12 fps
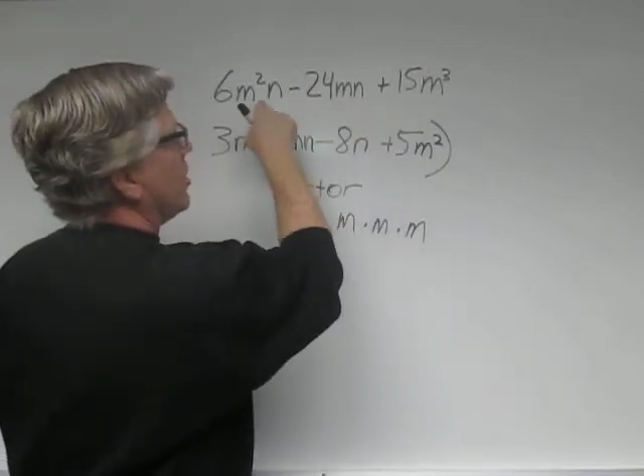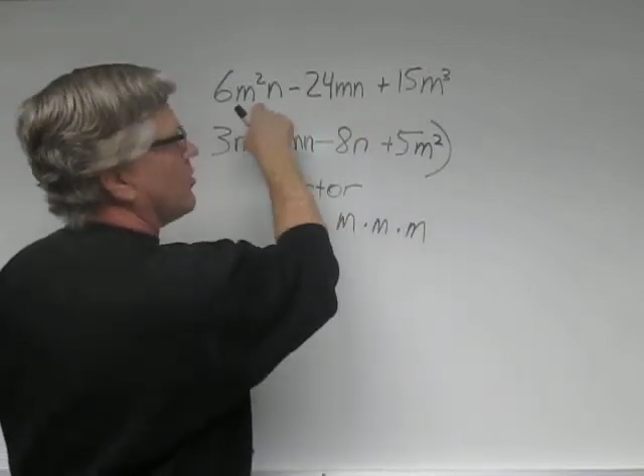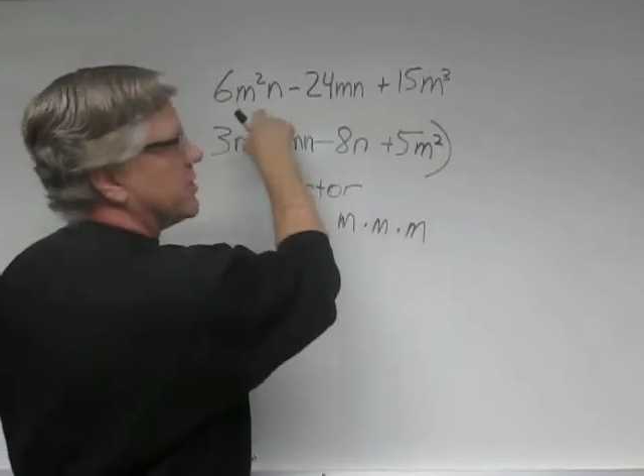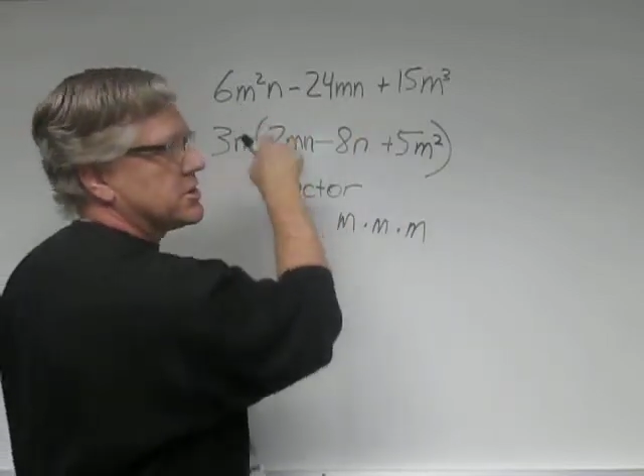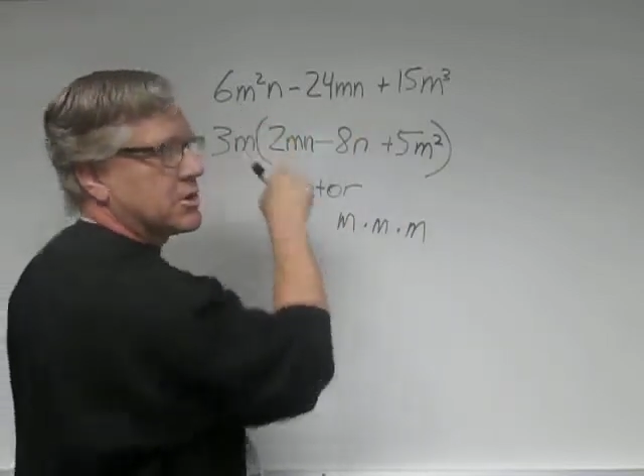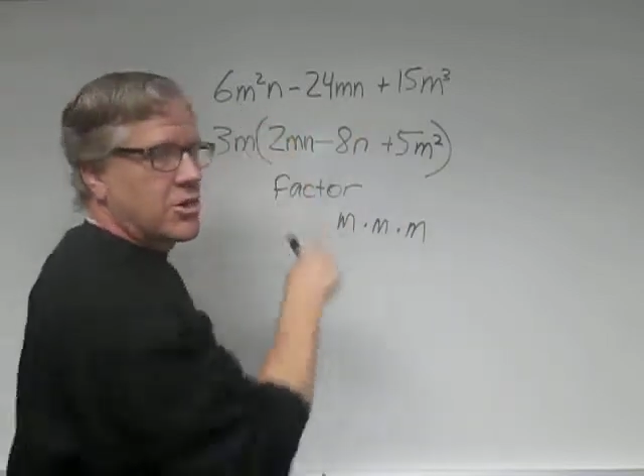
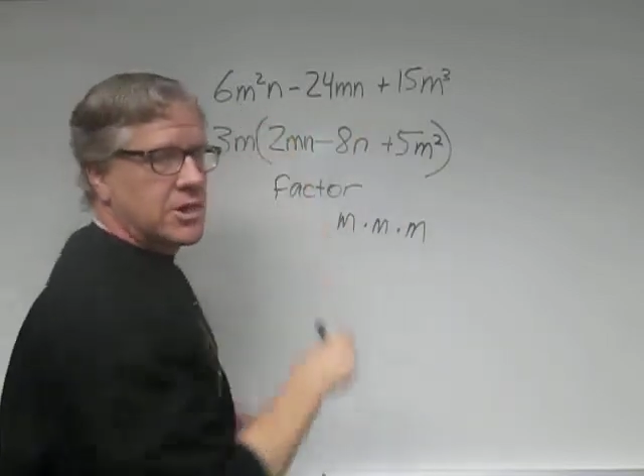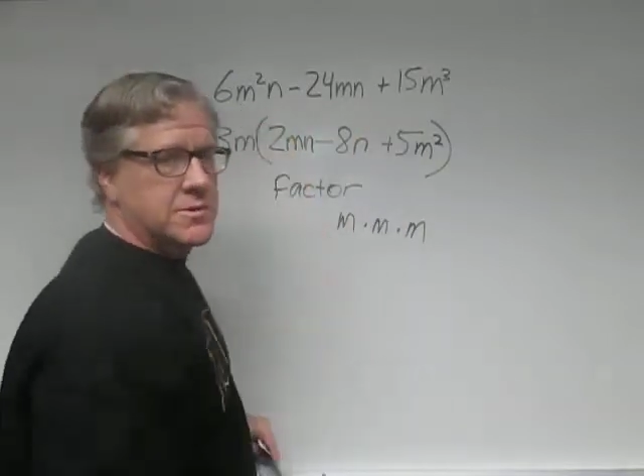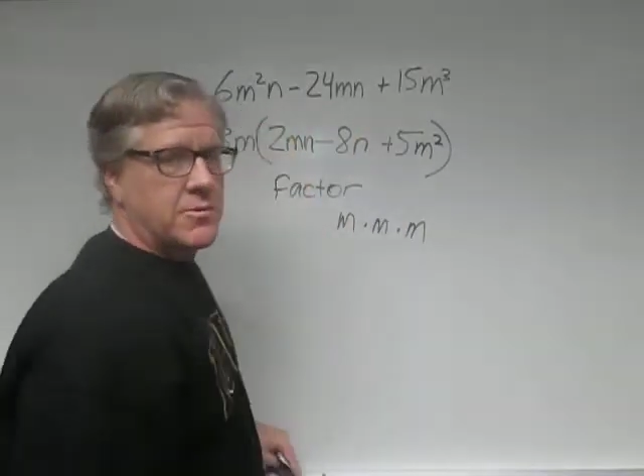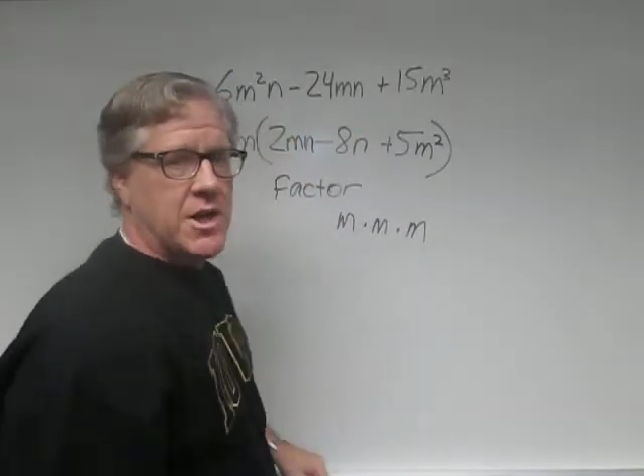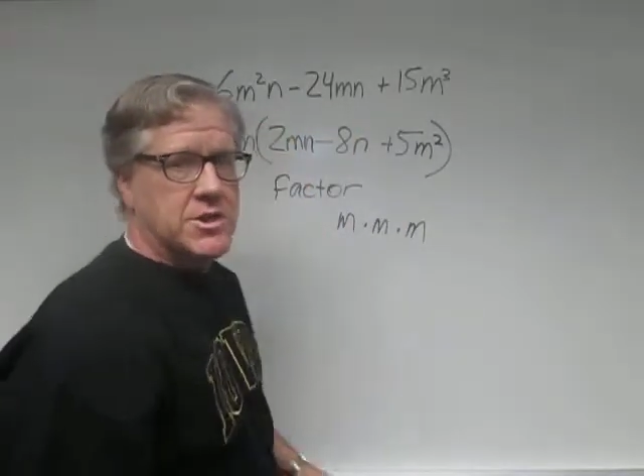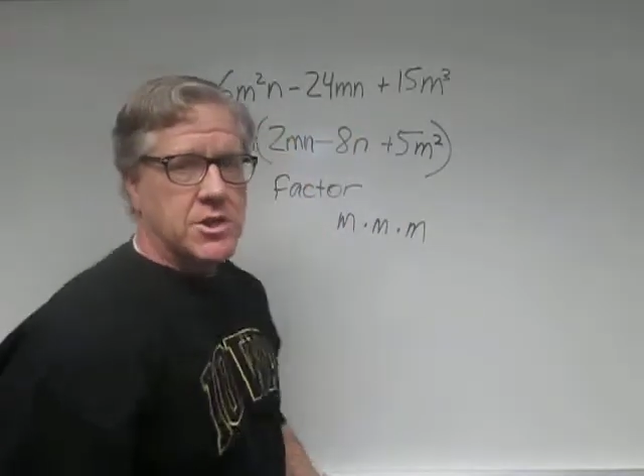original
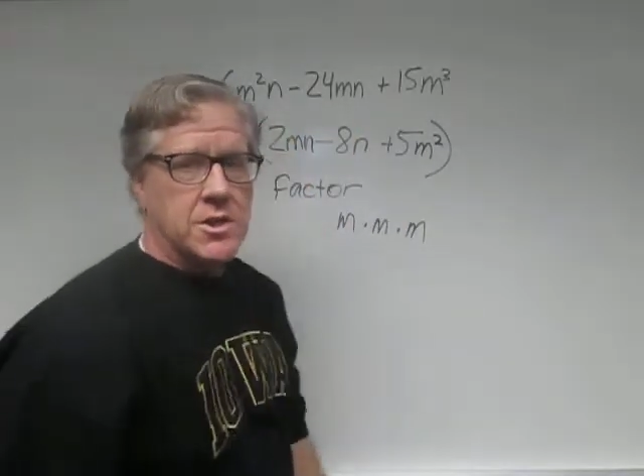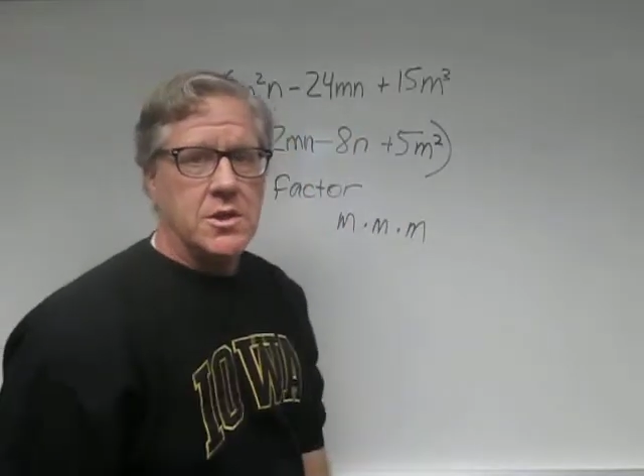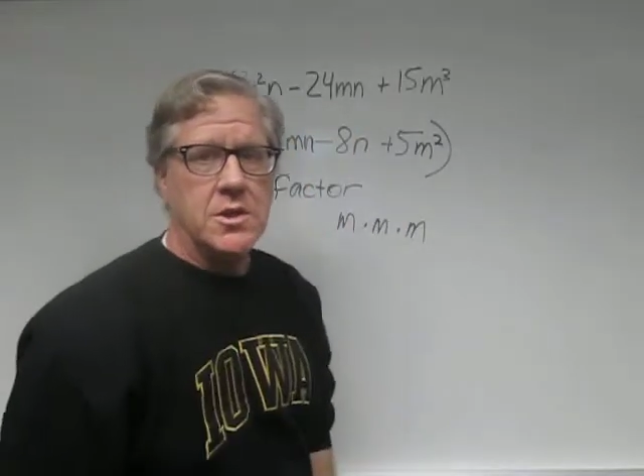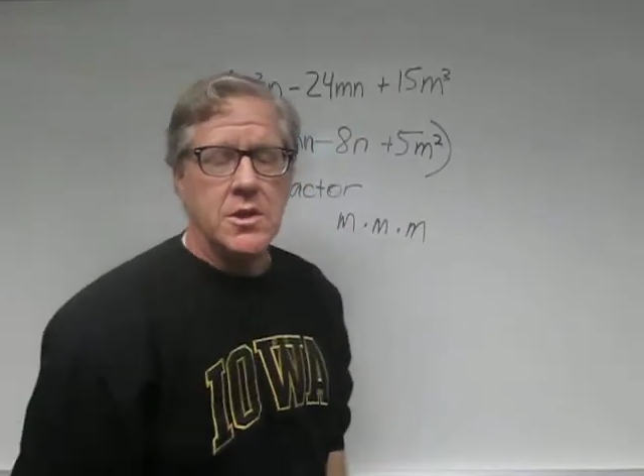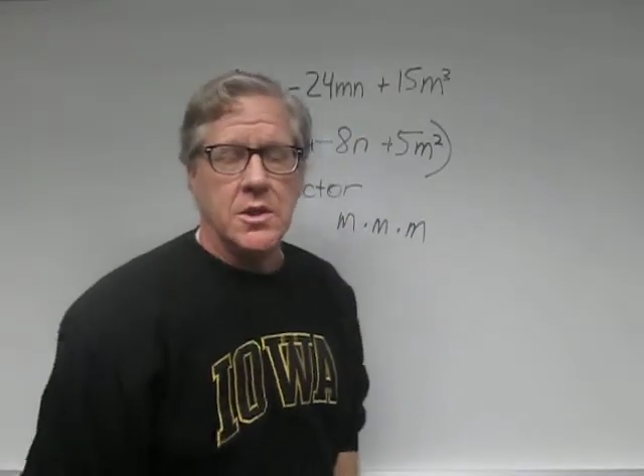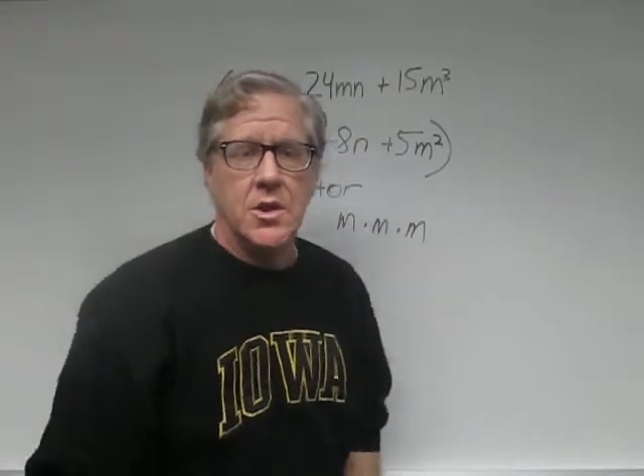expression.
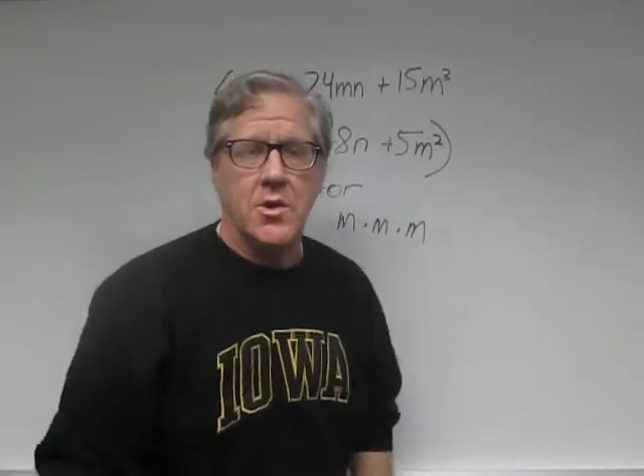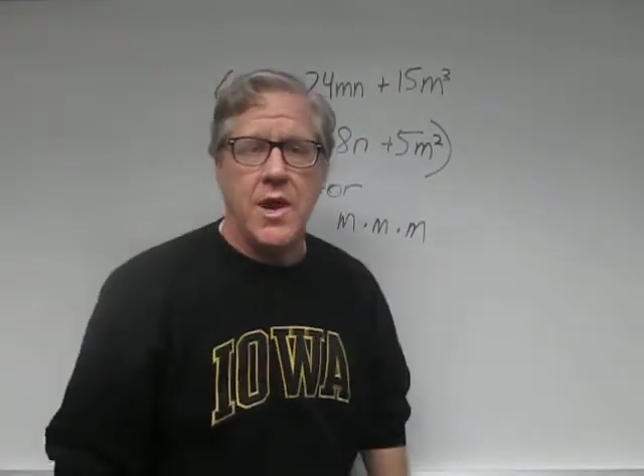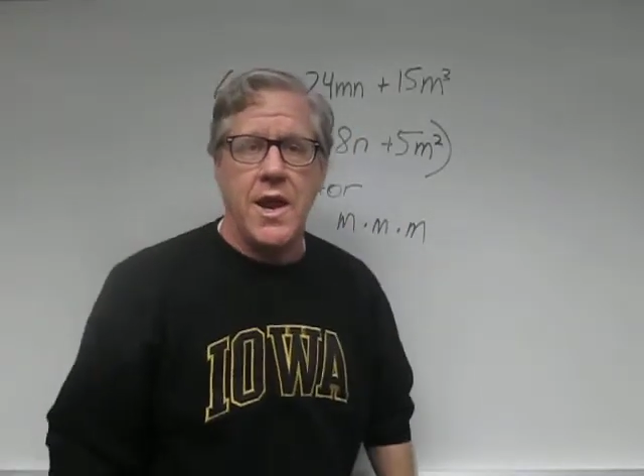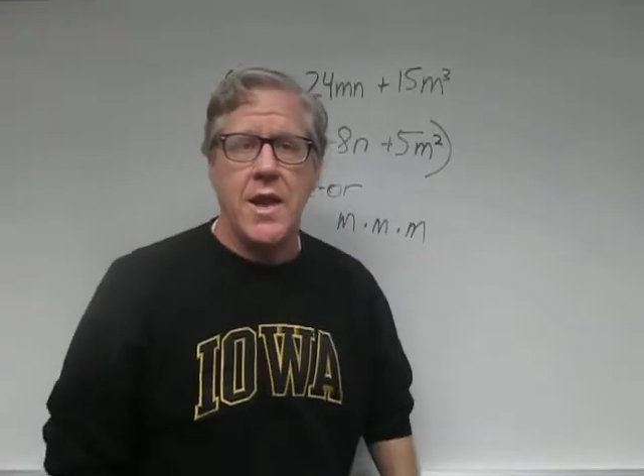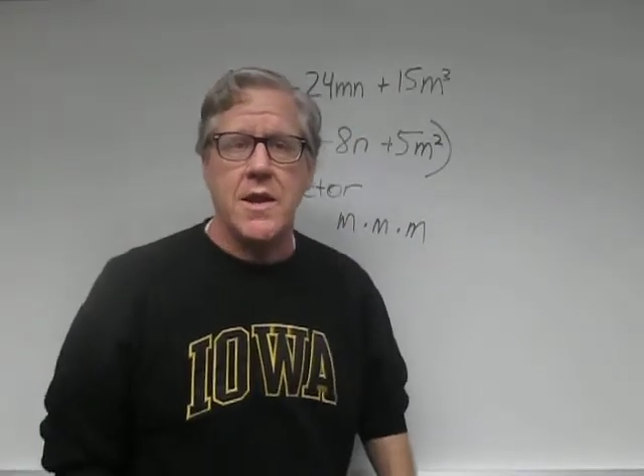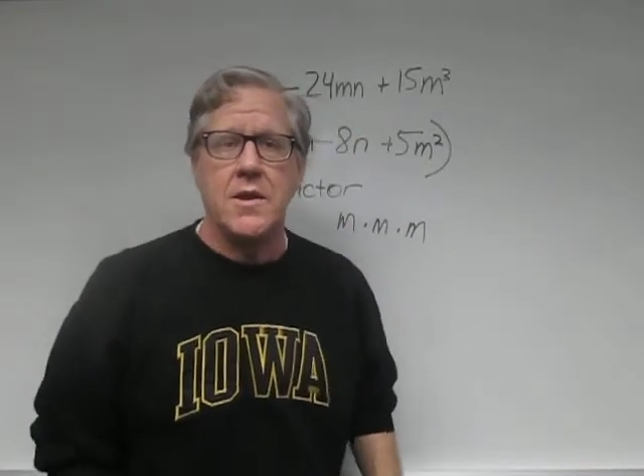
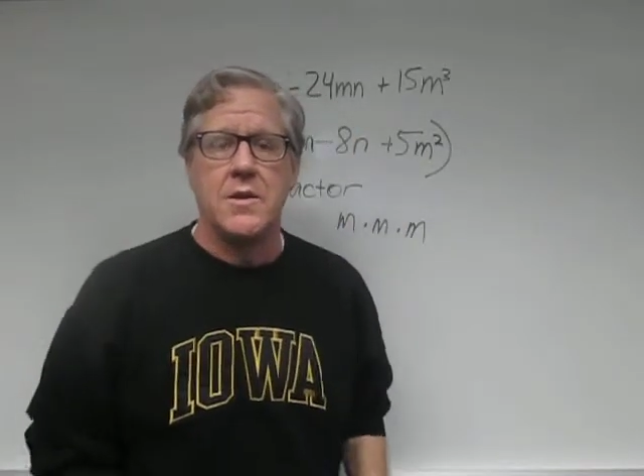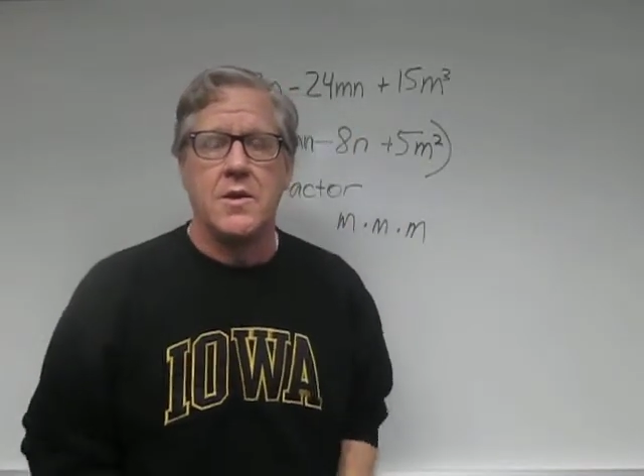Okay?